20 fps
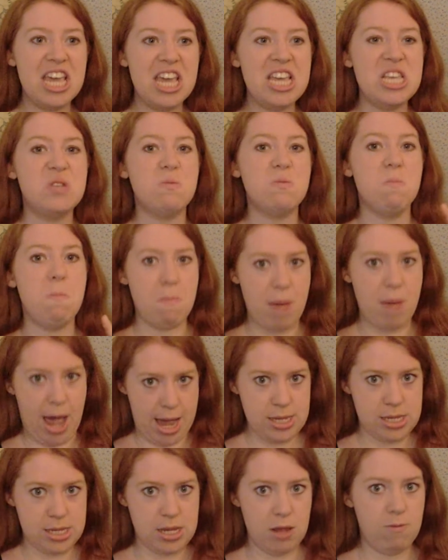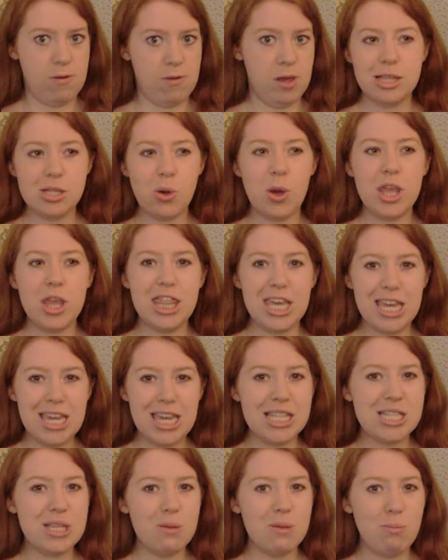is massive. So I
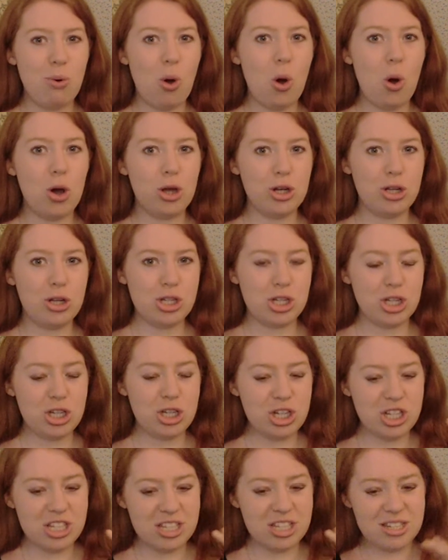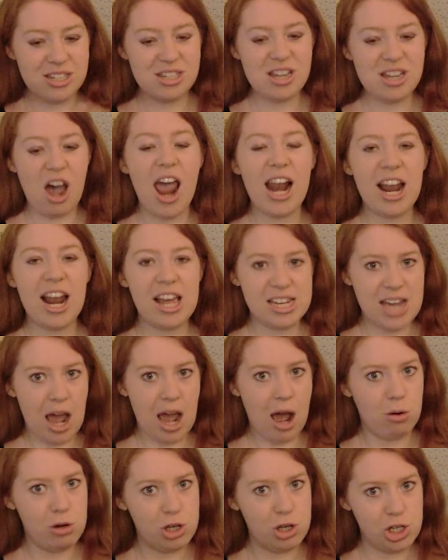think it's important to just dial it
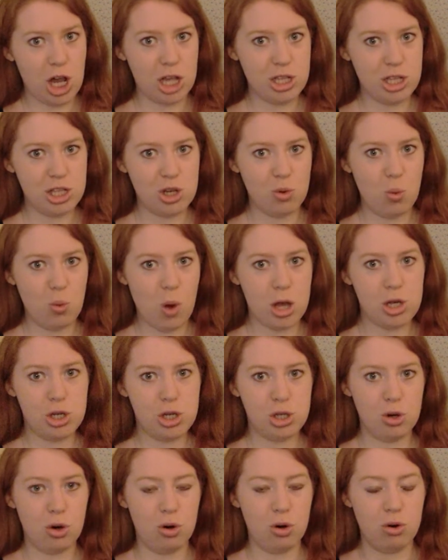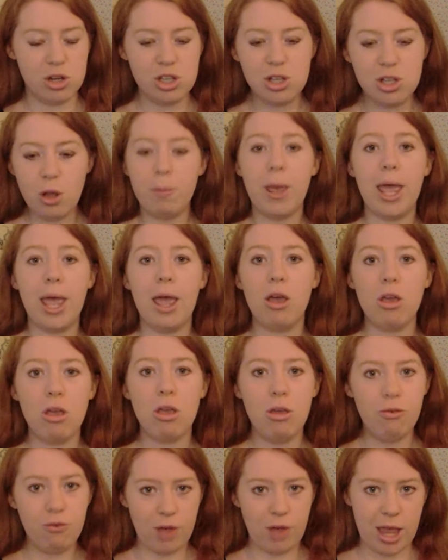down just to one genre, so pick
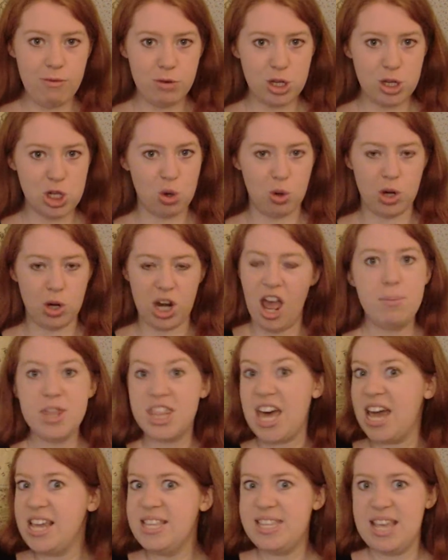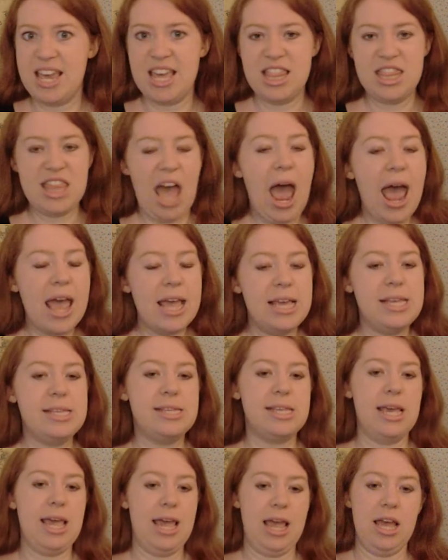your favourite genre. But that is it. That
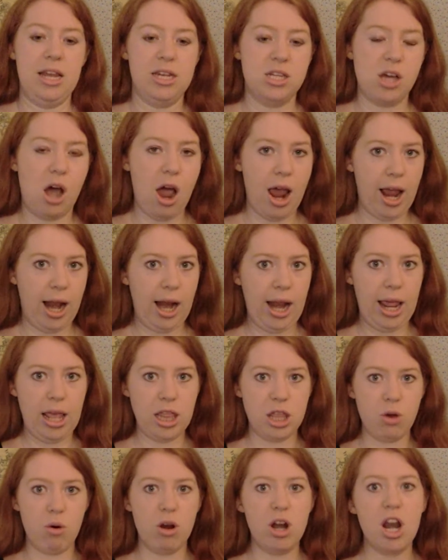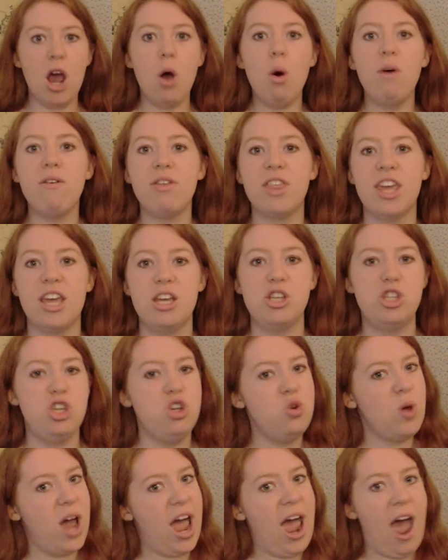is it entirely. There are no other things
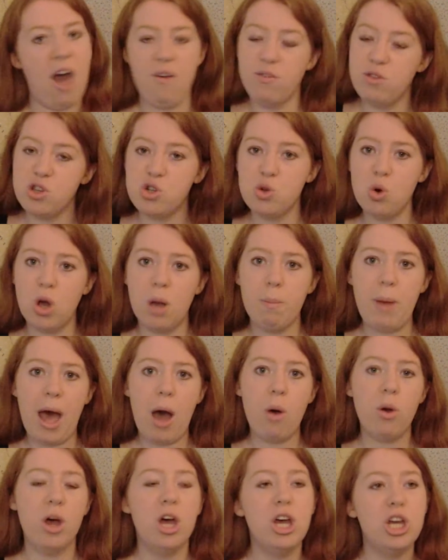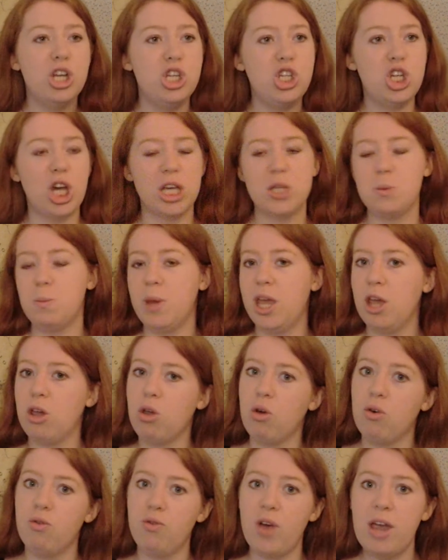you have to talk about. Just
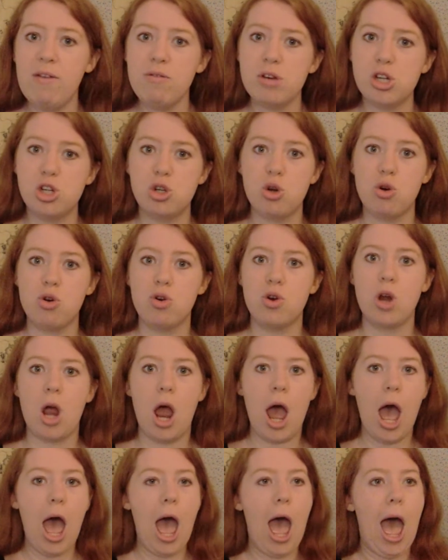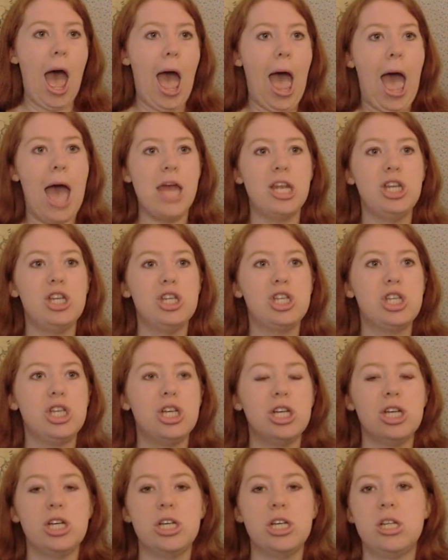pick your favourite genre and
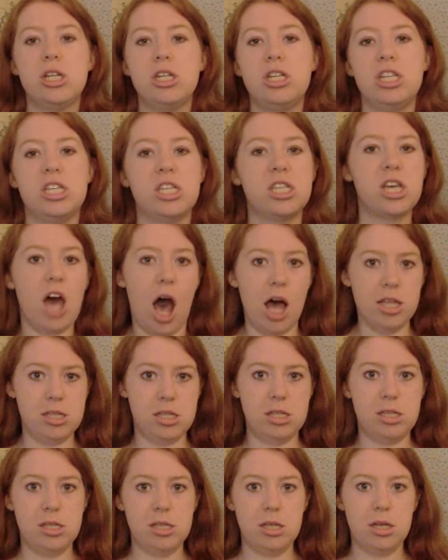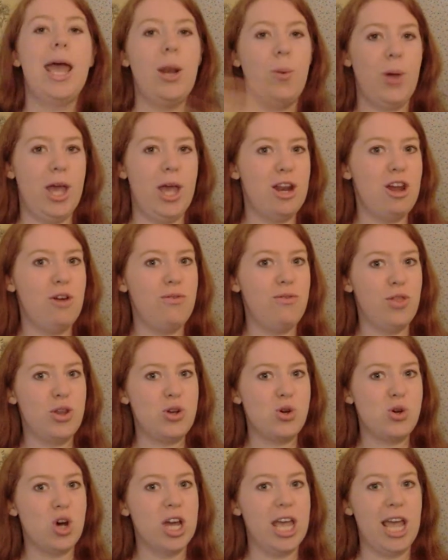discuss. Anyway, enough of the
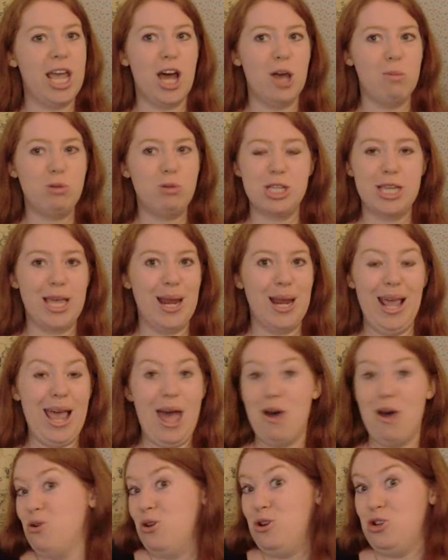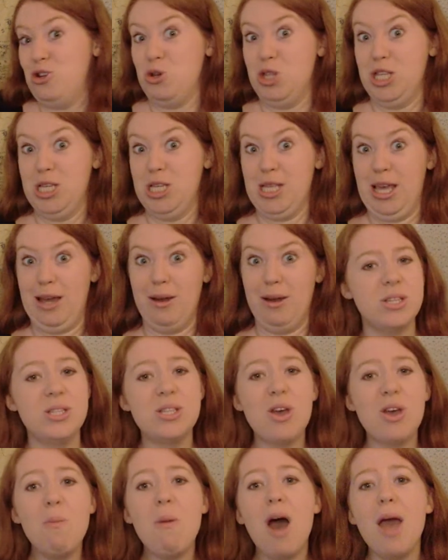talking, I'm just gonna get on and do this thing.
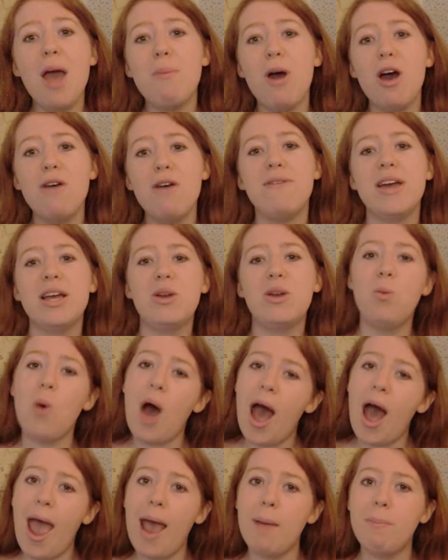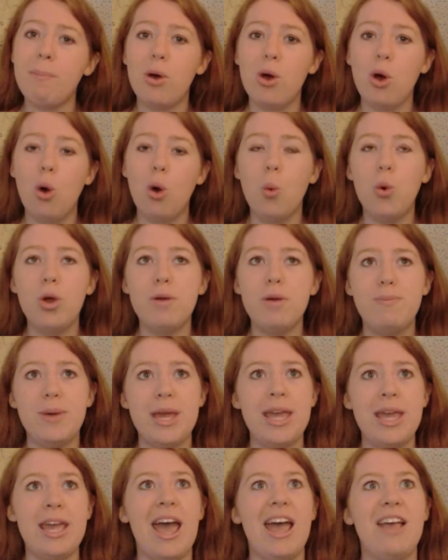So my perfect YA book would
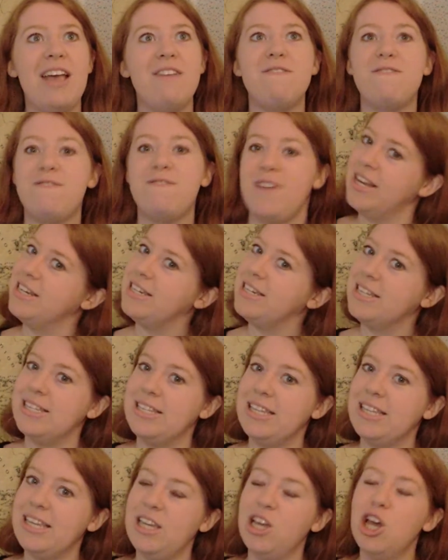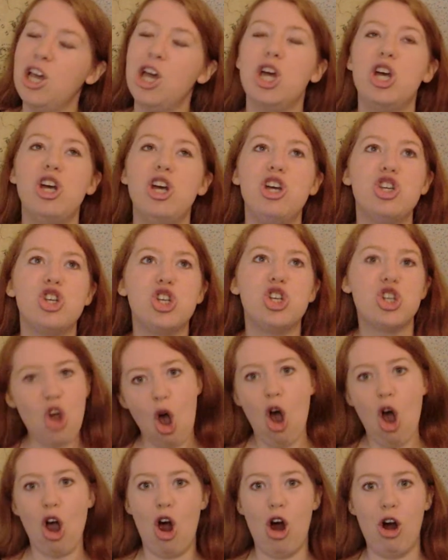be a fantasy.
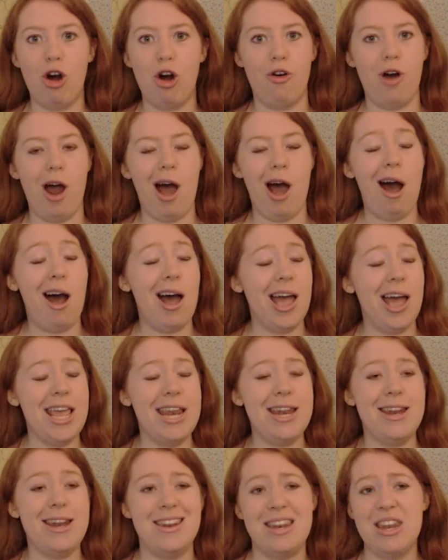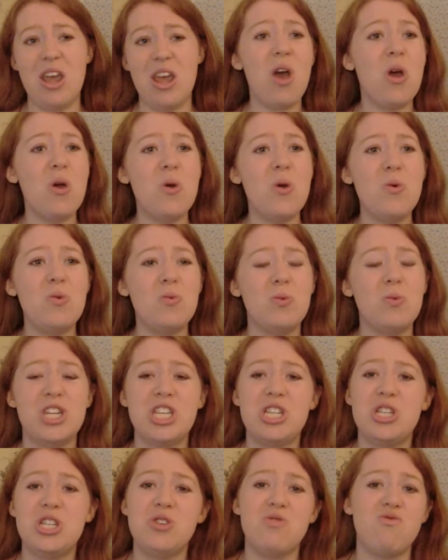Shock horror, I know,
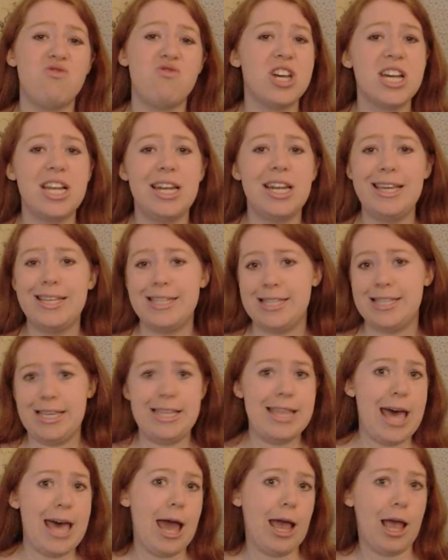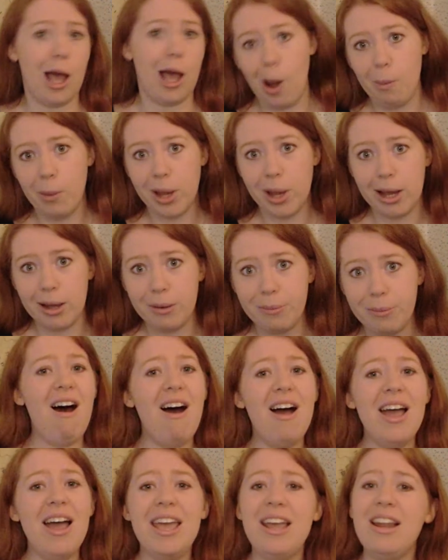did you really see that coming?
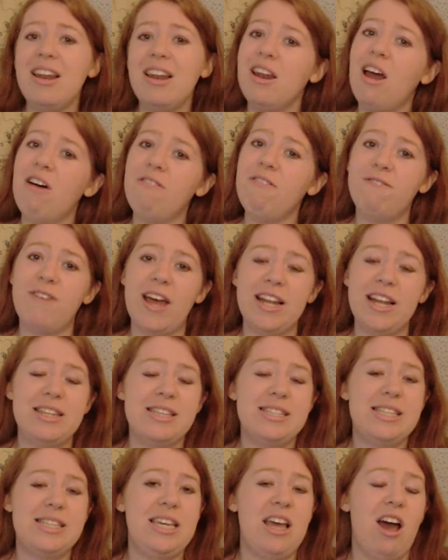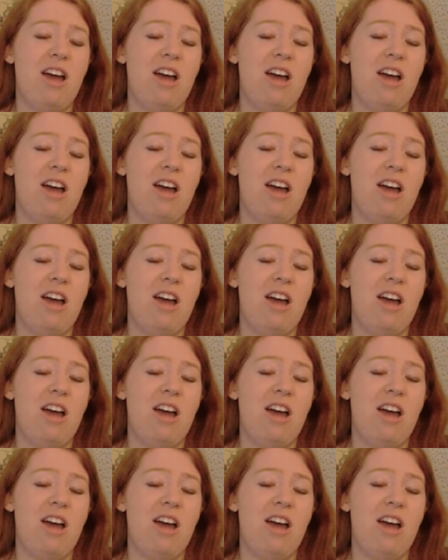I love fantasy,